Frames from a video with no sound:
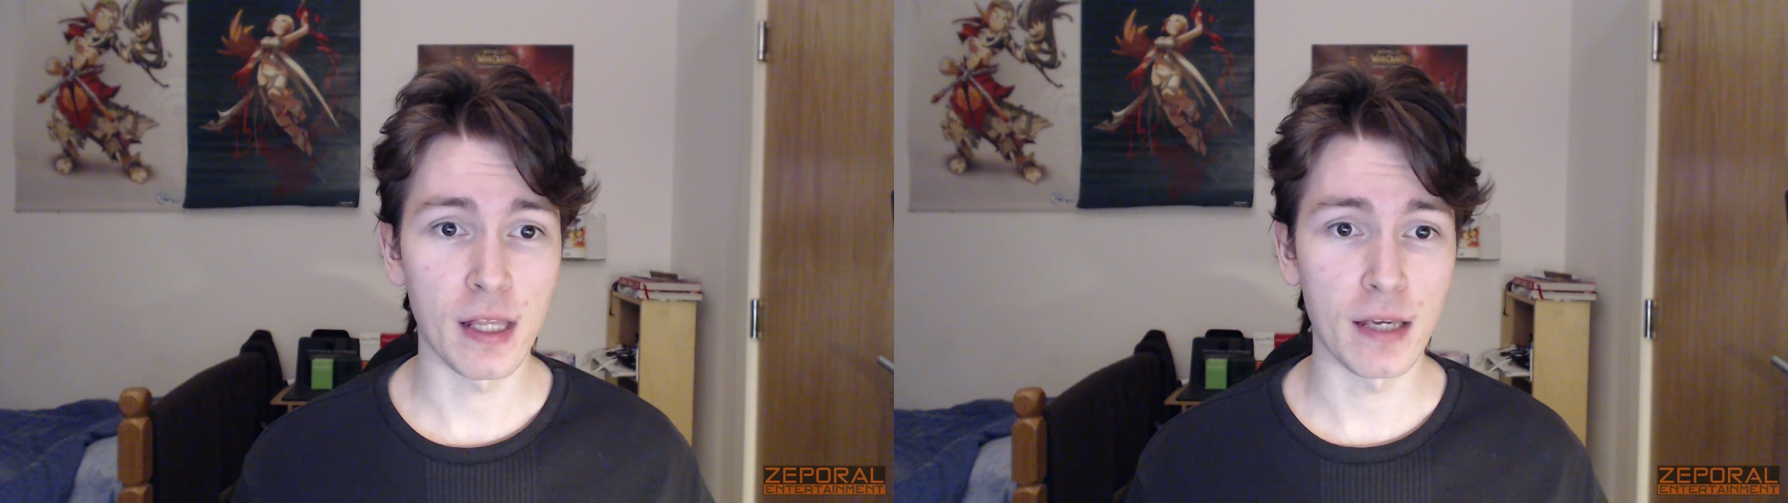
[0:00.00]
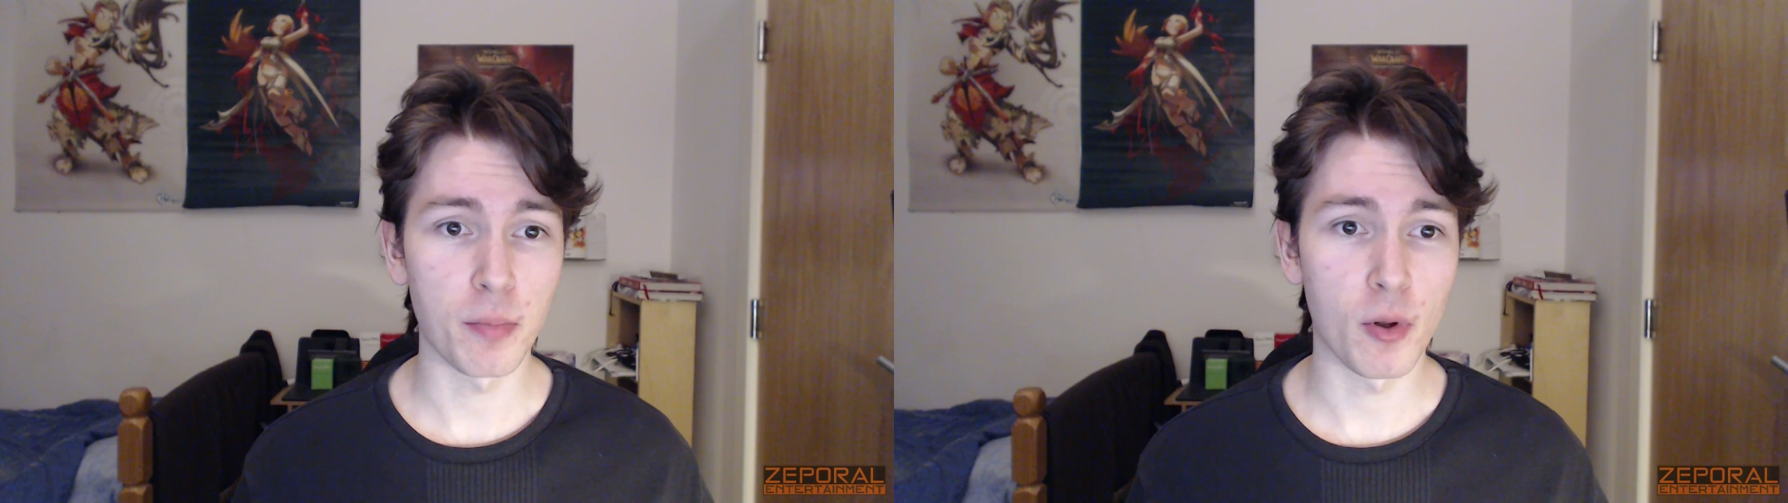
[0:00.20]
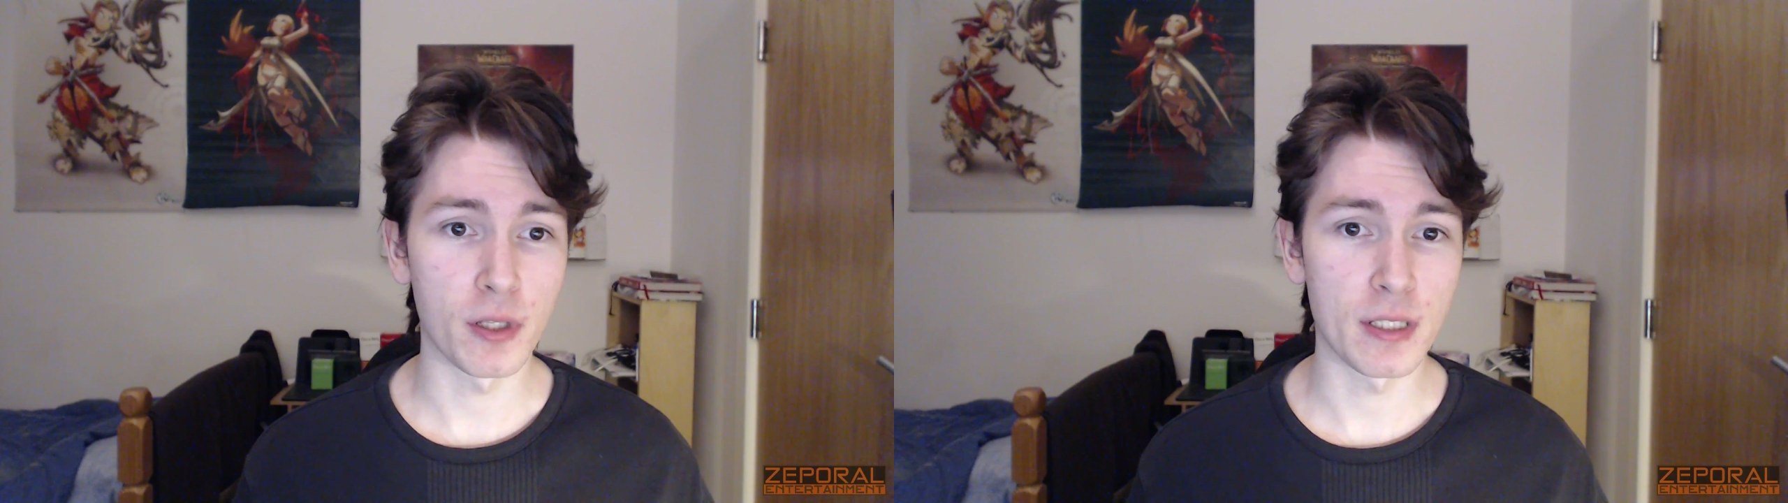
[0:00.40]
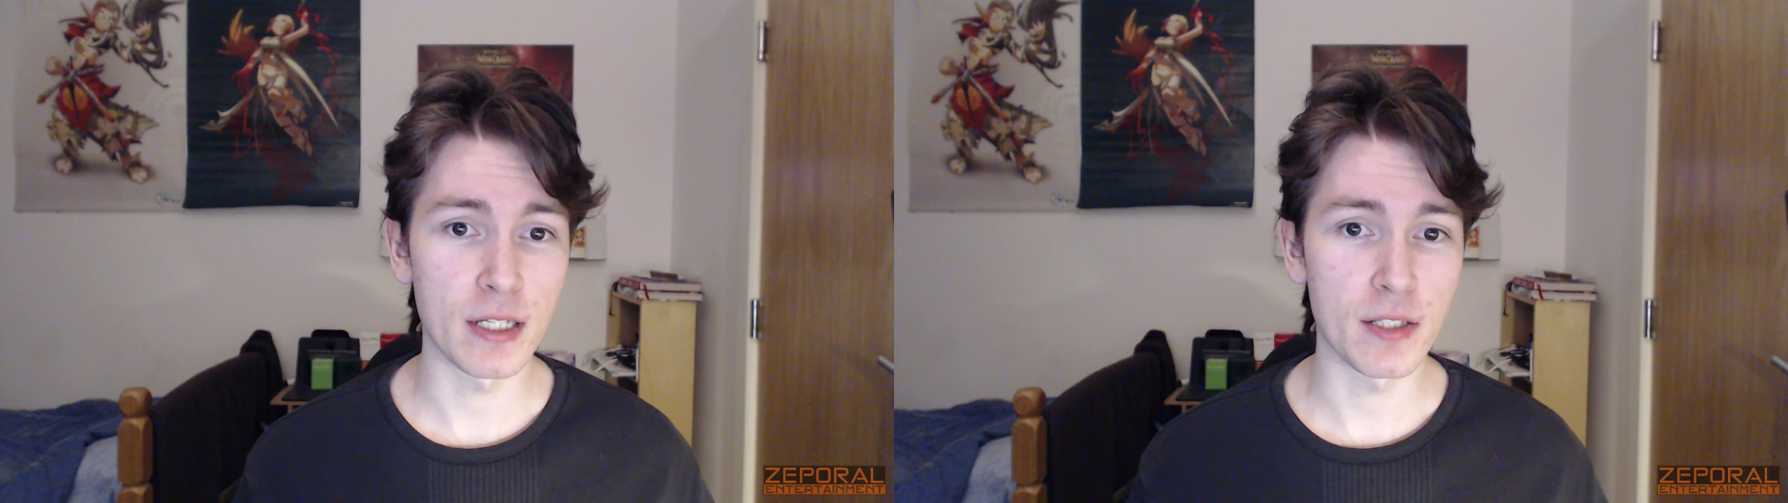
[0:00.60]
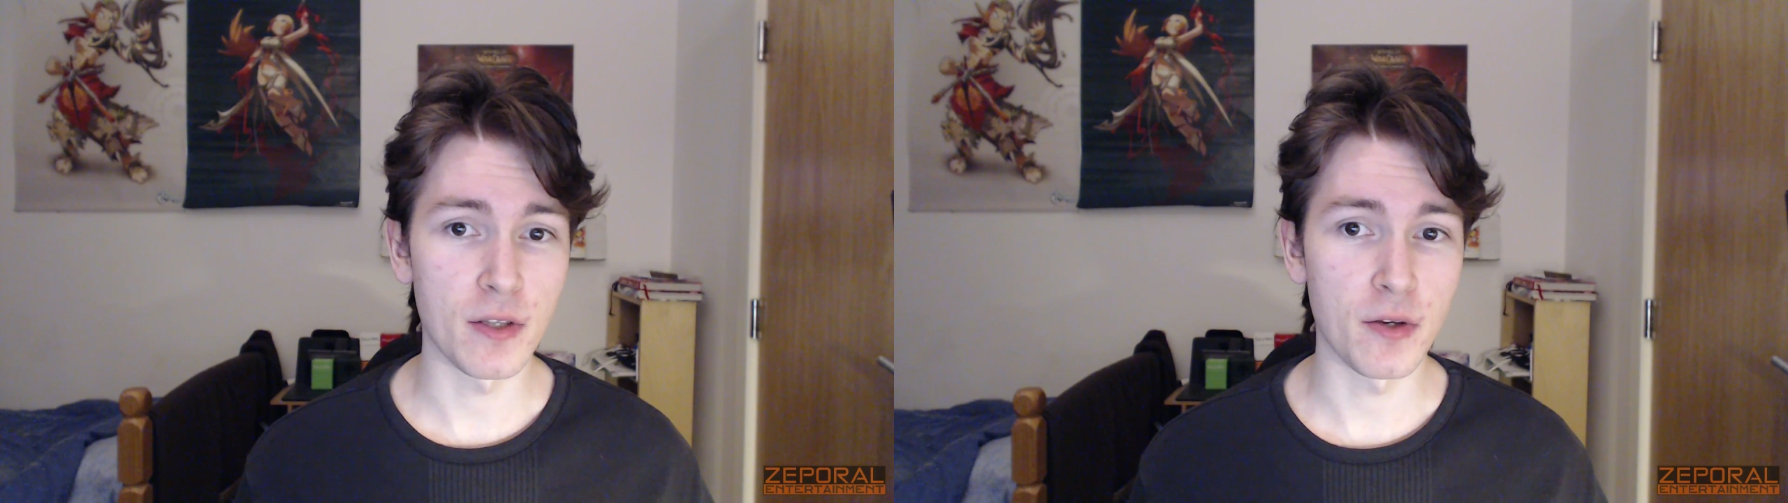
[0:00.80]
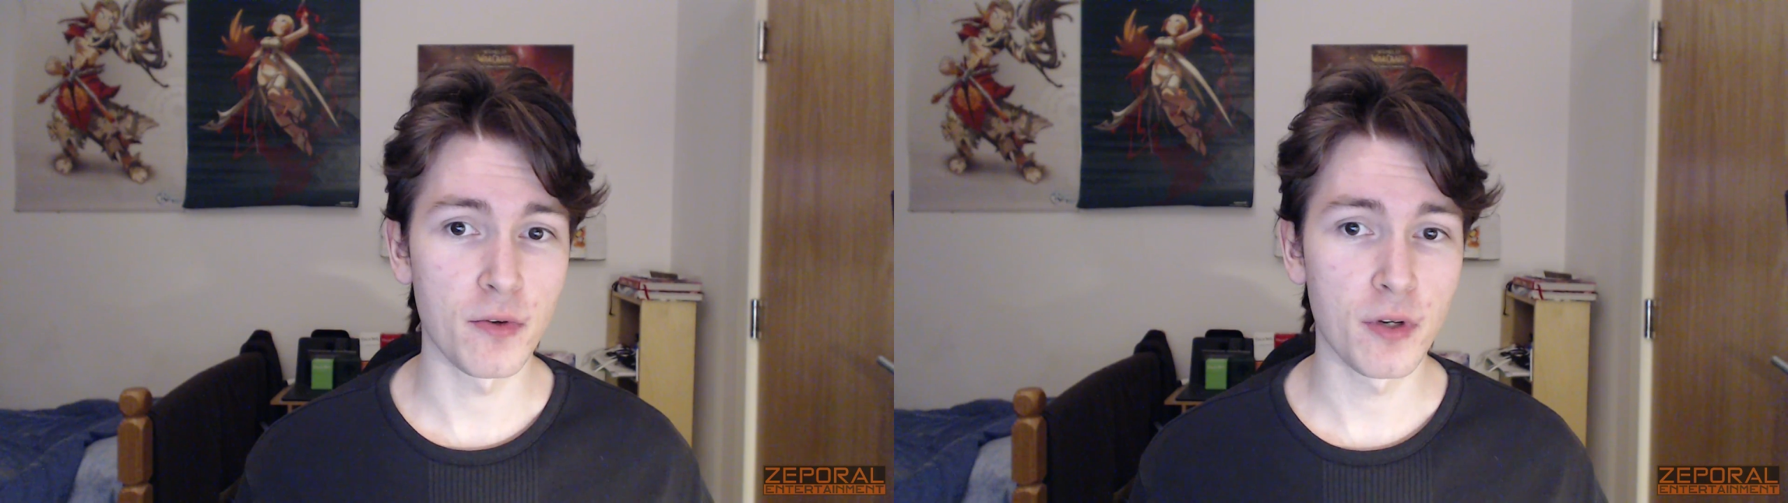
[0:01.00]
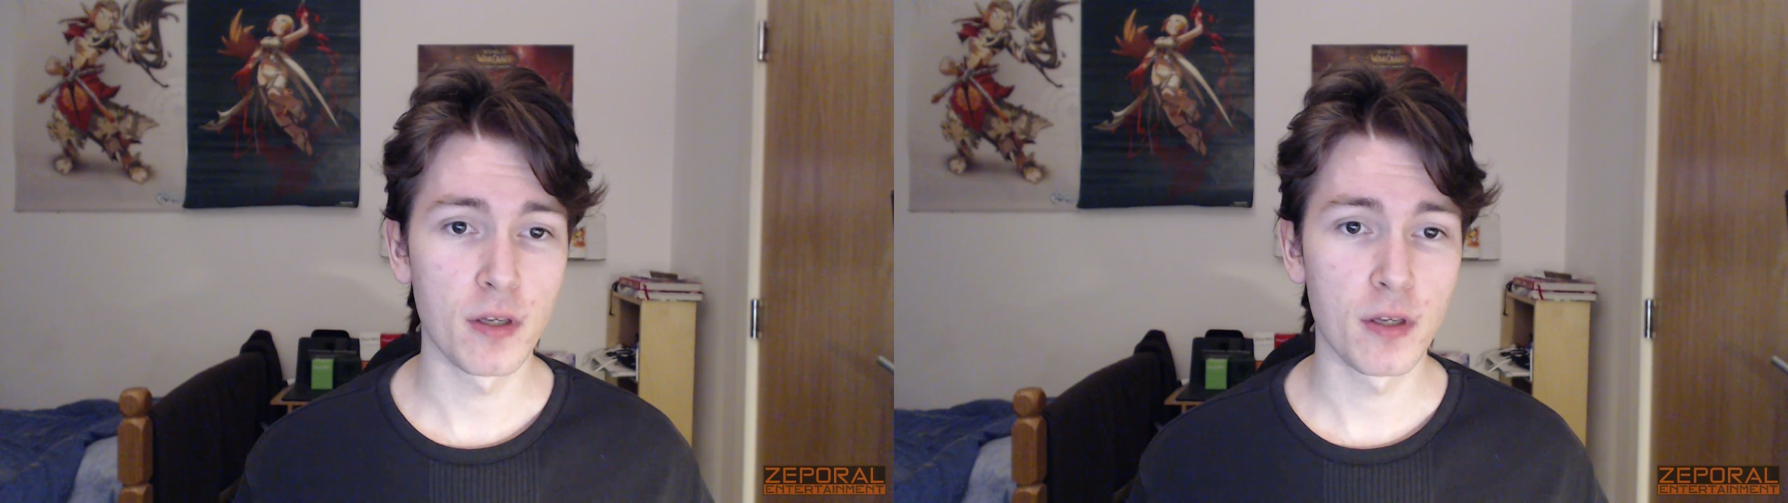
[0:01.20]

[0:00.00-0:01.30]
like politics do,